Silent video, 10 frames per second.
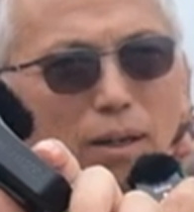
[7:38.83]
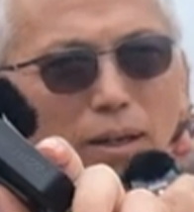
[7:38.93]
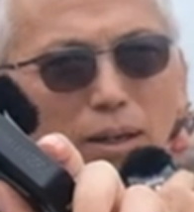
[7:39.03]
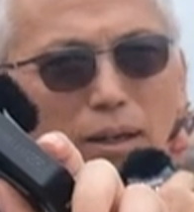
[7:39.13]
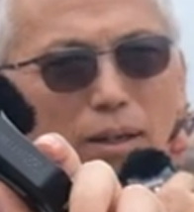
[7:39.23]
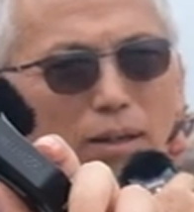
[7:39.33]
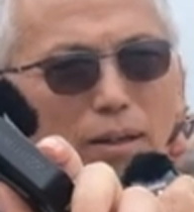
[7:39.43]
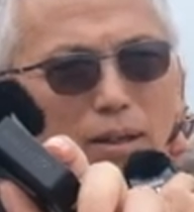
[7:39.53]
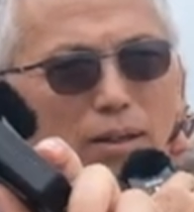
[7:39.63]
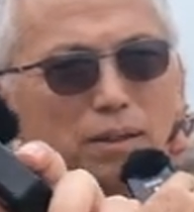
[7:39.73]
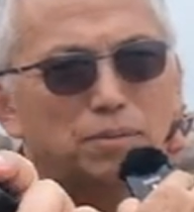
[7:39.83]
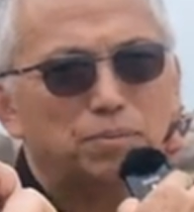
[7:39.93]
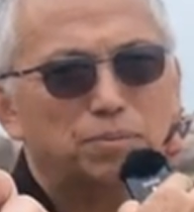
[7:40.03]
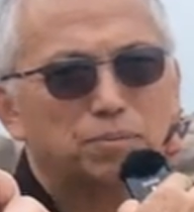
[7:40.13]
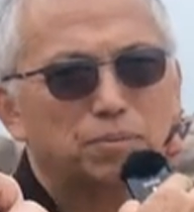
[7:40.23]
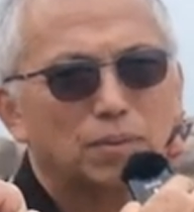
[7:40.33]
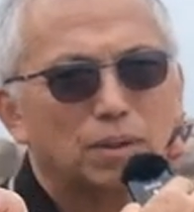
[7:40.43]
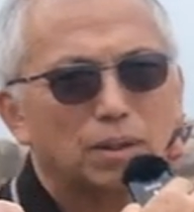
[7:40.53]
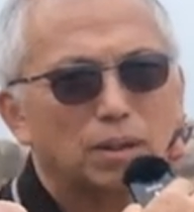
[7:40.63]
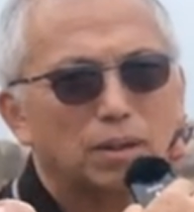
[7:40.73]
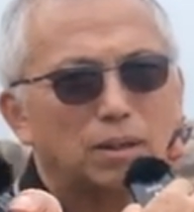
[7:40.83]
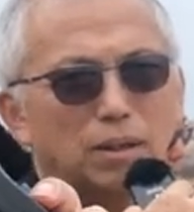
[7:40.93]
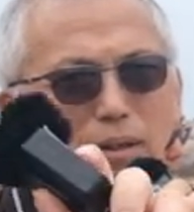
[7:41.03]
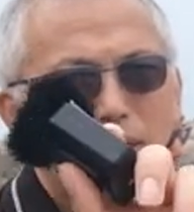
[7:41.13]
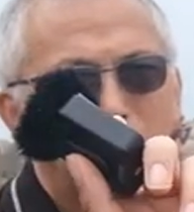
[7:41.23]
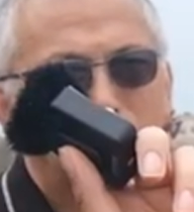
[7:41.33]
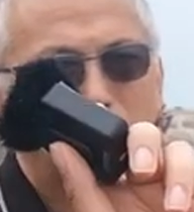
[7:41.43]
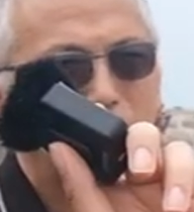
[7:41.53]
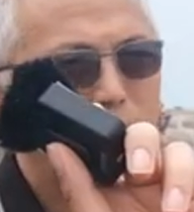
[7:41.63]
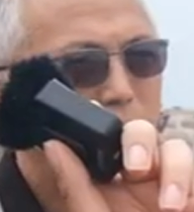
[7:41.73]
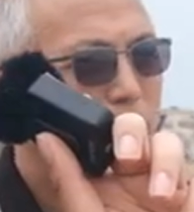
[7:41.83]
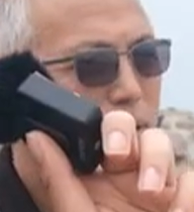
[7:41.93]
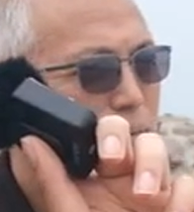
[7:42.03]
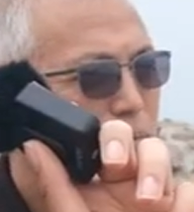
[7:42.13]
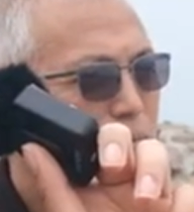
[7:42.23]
This person isn't speaking.